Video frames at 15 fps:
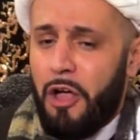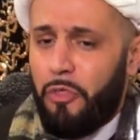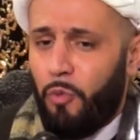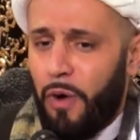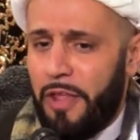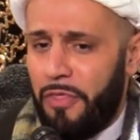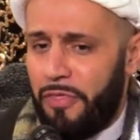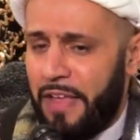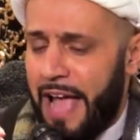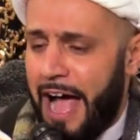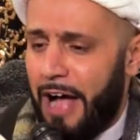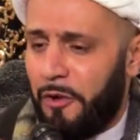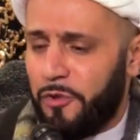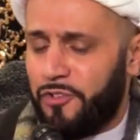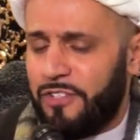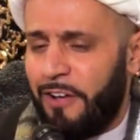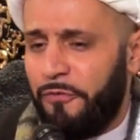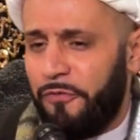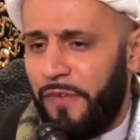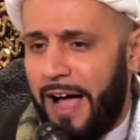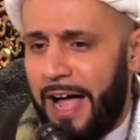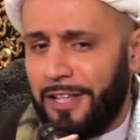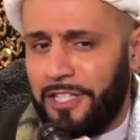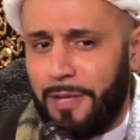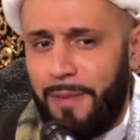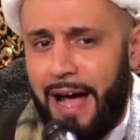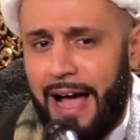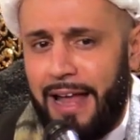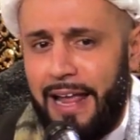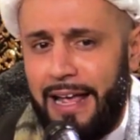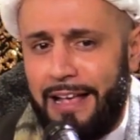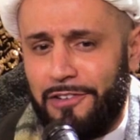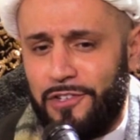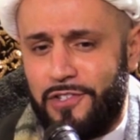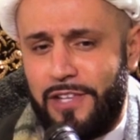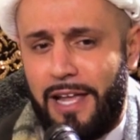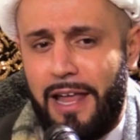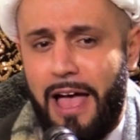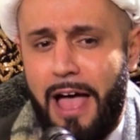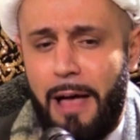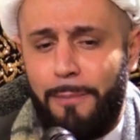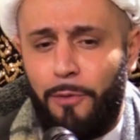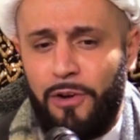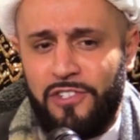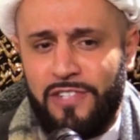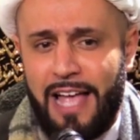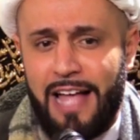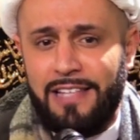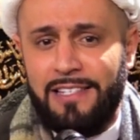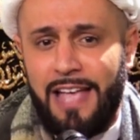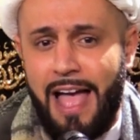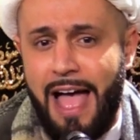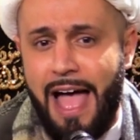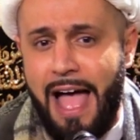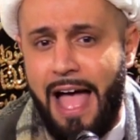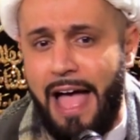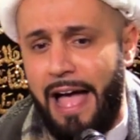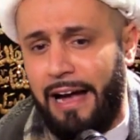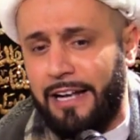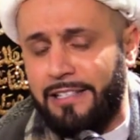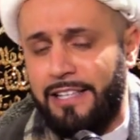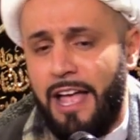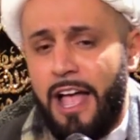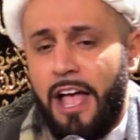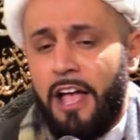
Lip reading: when the house of Fatima alayhi salam was attacked,